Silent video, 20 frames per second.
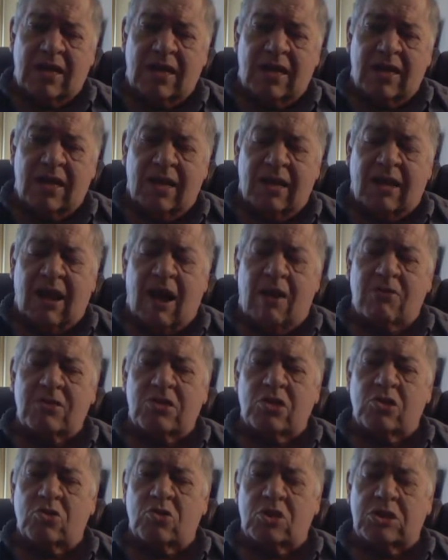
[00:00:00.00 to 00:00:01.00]
that
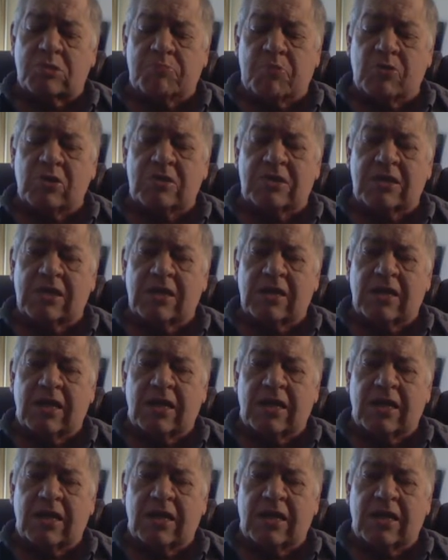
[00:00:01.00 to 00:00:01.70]
counselors are supposed to